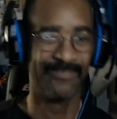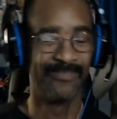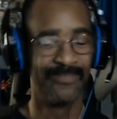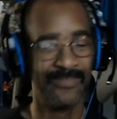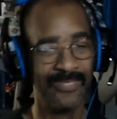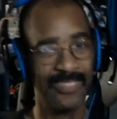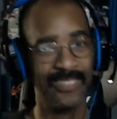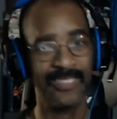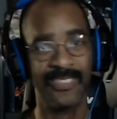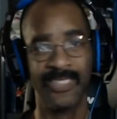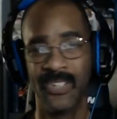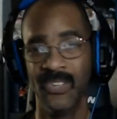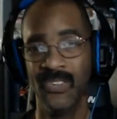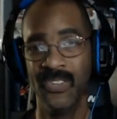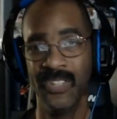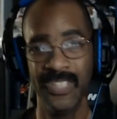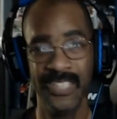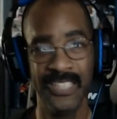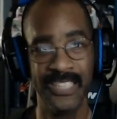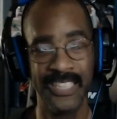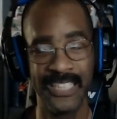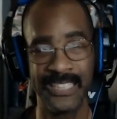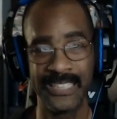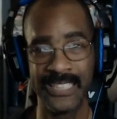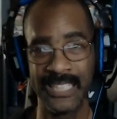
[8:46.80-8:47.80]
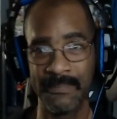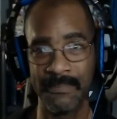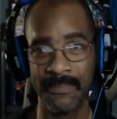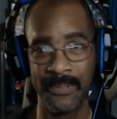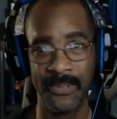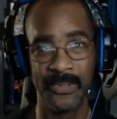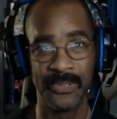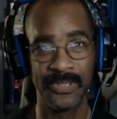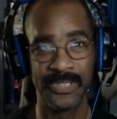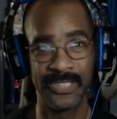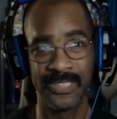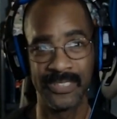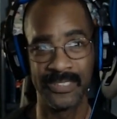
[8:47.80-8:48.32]
go ahead and get that
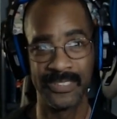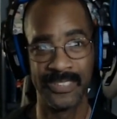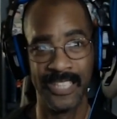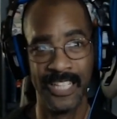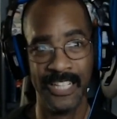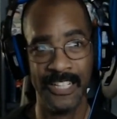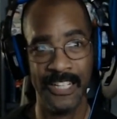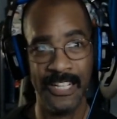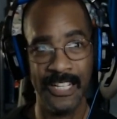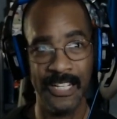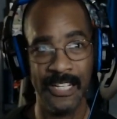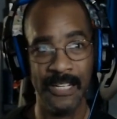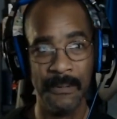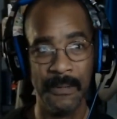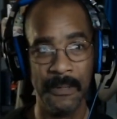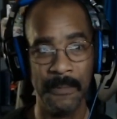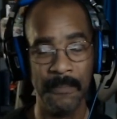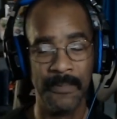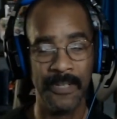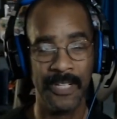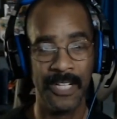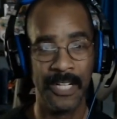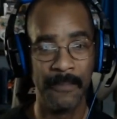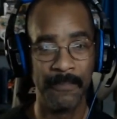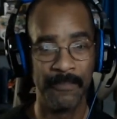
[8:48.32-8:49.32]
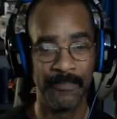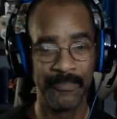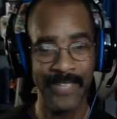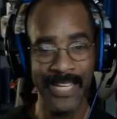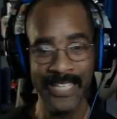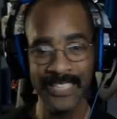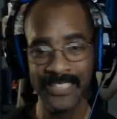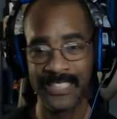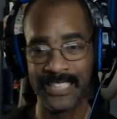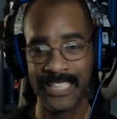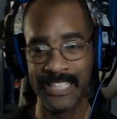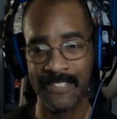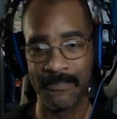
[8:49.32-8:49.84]
Perseus. That's
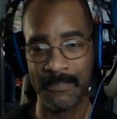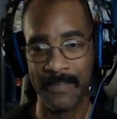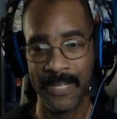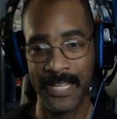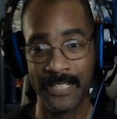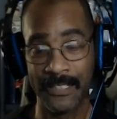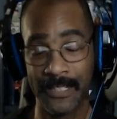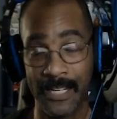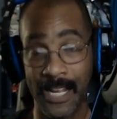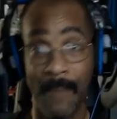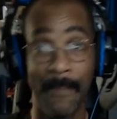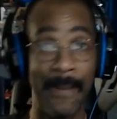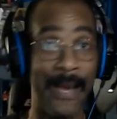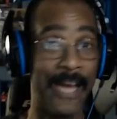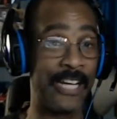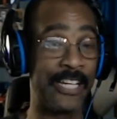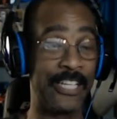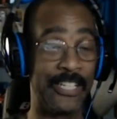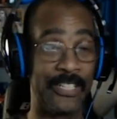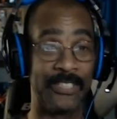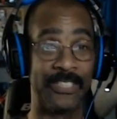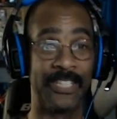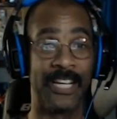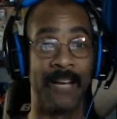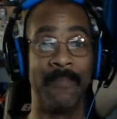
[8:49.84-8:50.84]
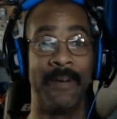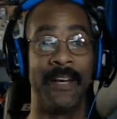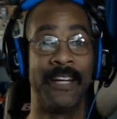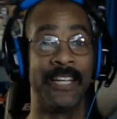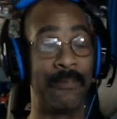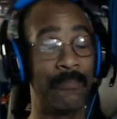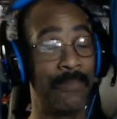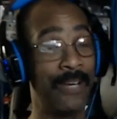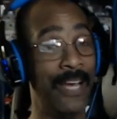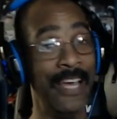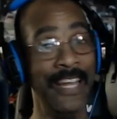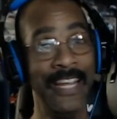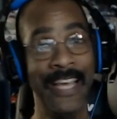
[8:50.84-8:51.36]
it, man. I'm out of here. But
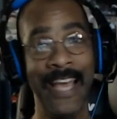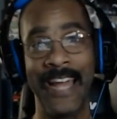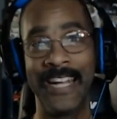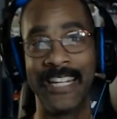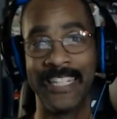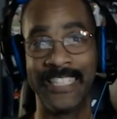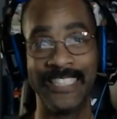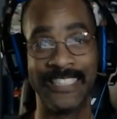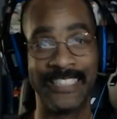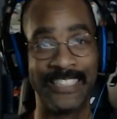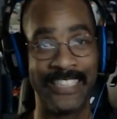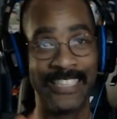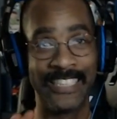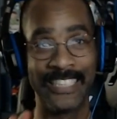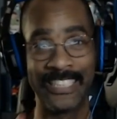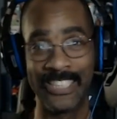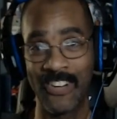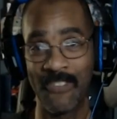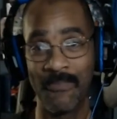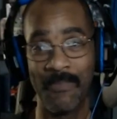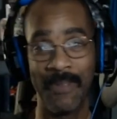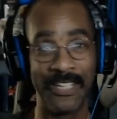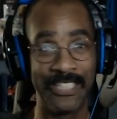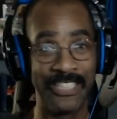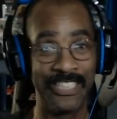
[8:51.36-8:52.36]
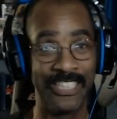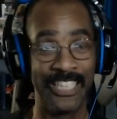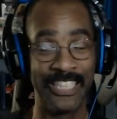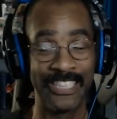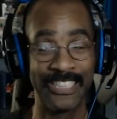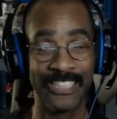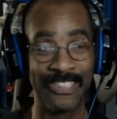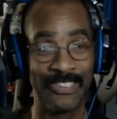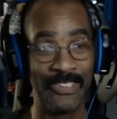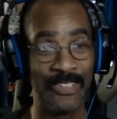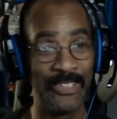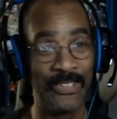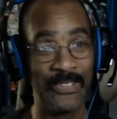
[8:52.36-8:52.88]
I had to just get that off my chest
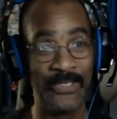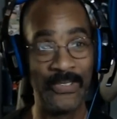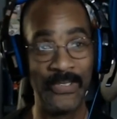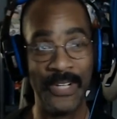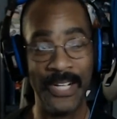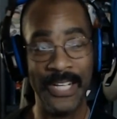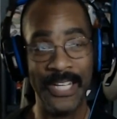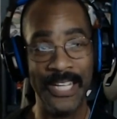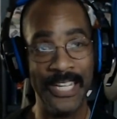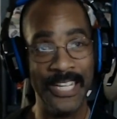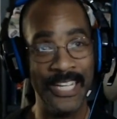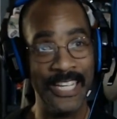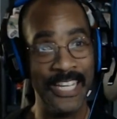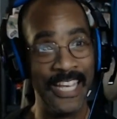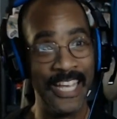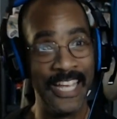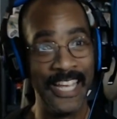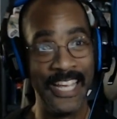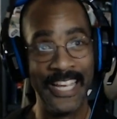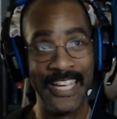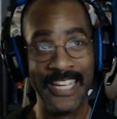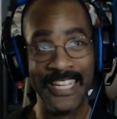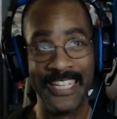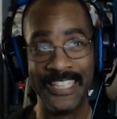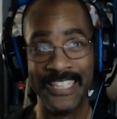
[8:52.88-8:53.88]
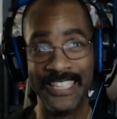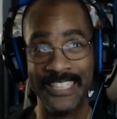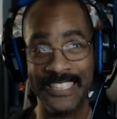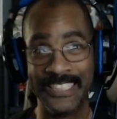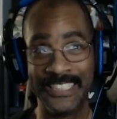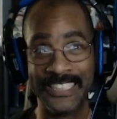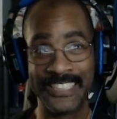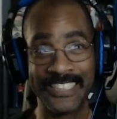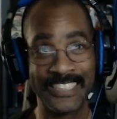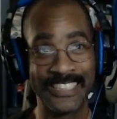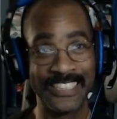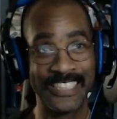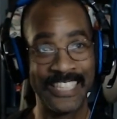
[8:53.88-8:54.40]
though, and
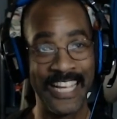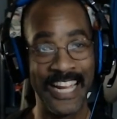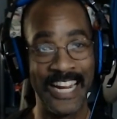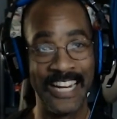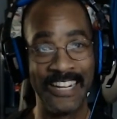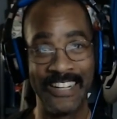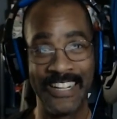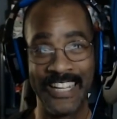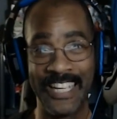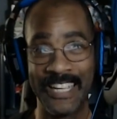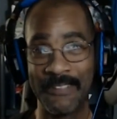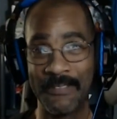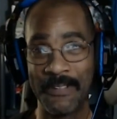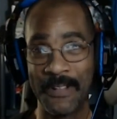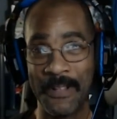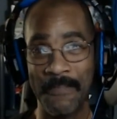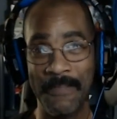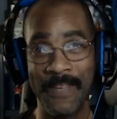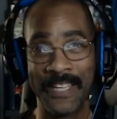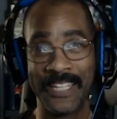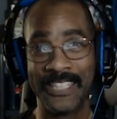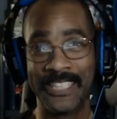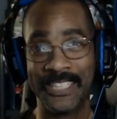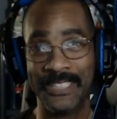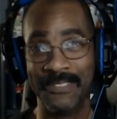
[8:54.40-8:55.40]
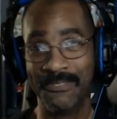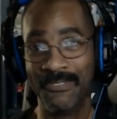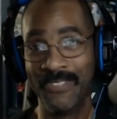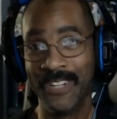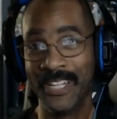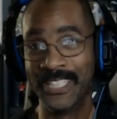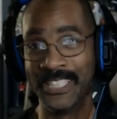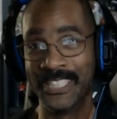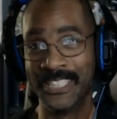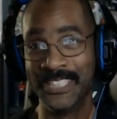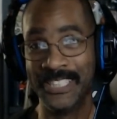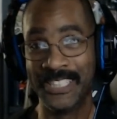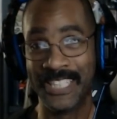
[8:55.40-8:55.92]
just kind of like make a
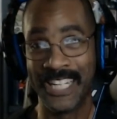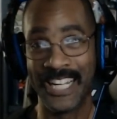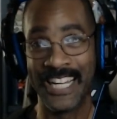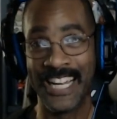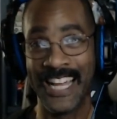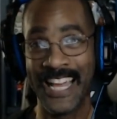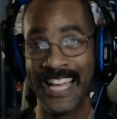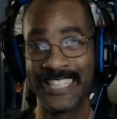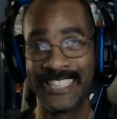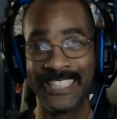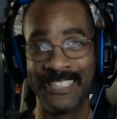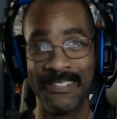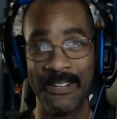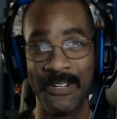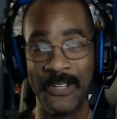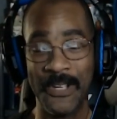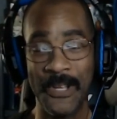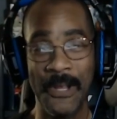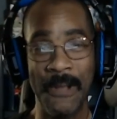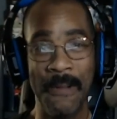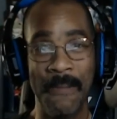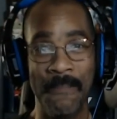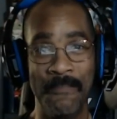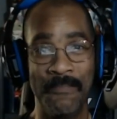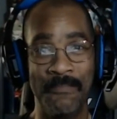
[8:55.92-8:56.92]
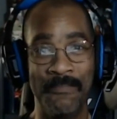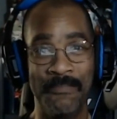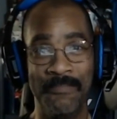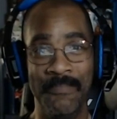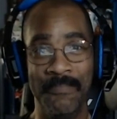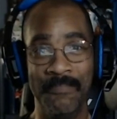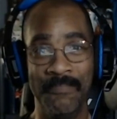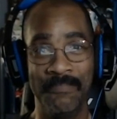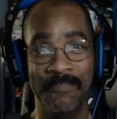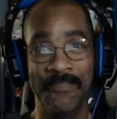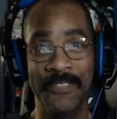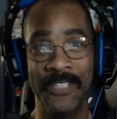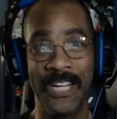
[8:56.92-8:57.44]
confession that I actually,
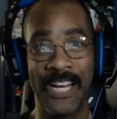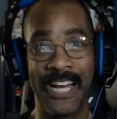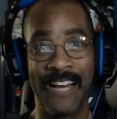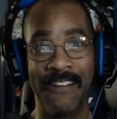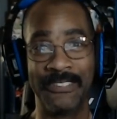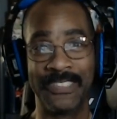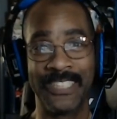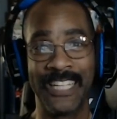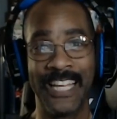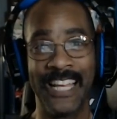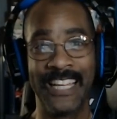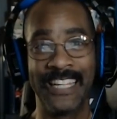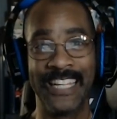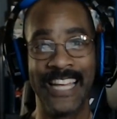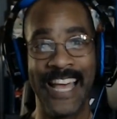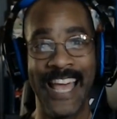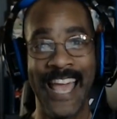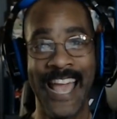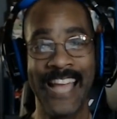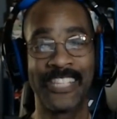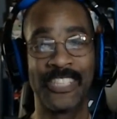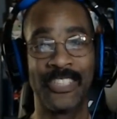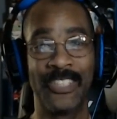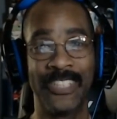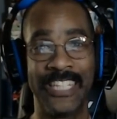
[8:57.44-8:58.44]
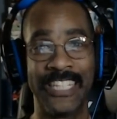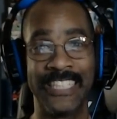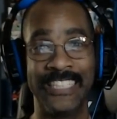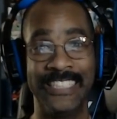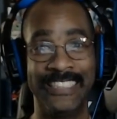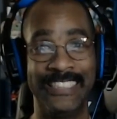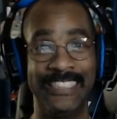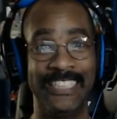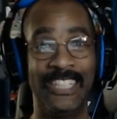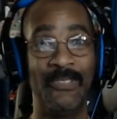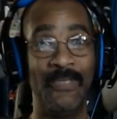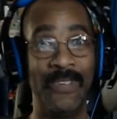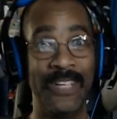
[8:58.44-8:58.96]
you know, I was actually
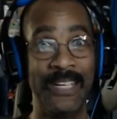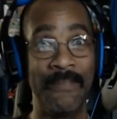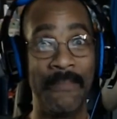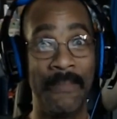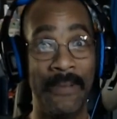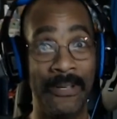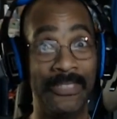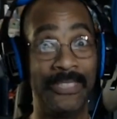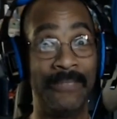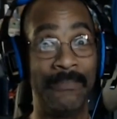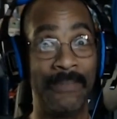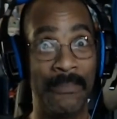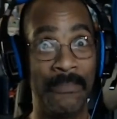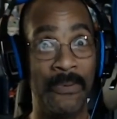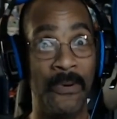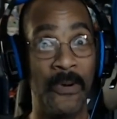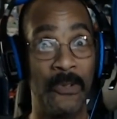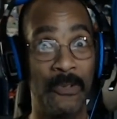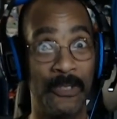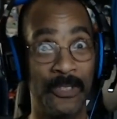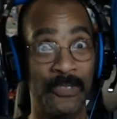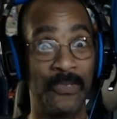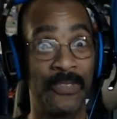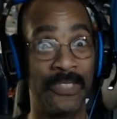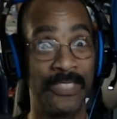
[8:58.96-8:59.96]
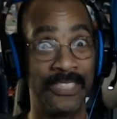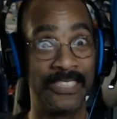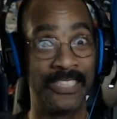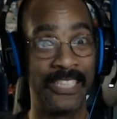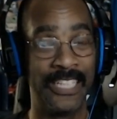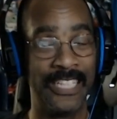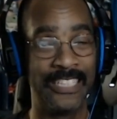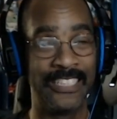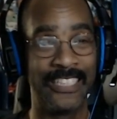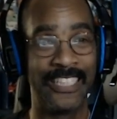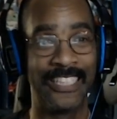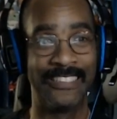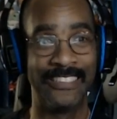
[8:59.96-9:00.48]
considering melting my Polaris for this
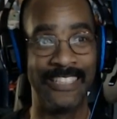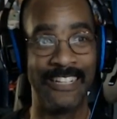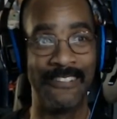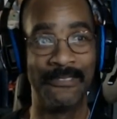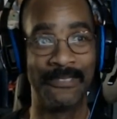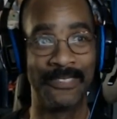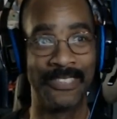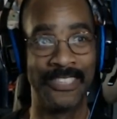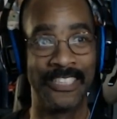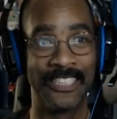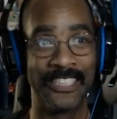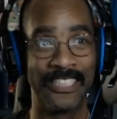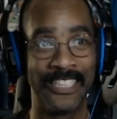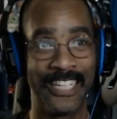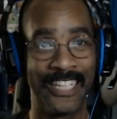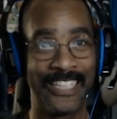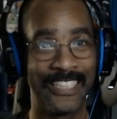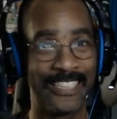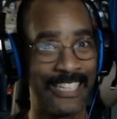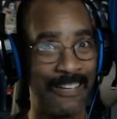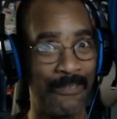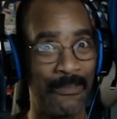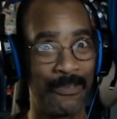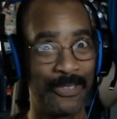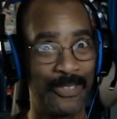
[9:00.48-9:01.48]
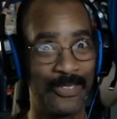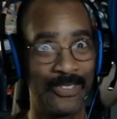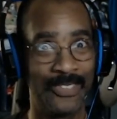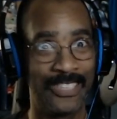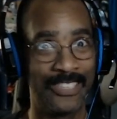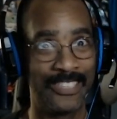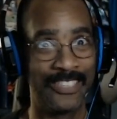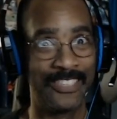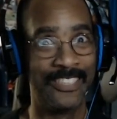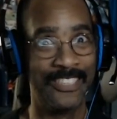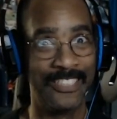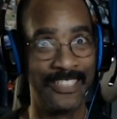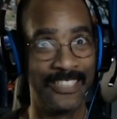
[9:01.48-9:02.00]
thing, and I was thinking like that was,
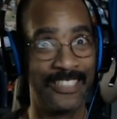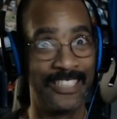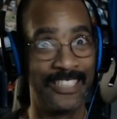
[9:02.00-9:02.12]
now I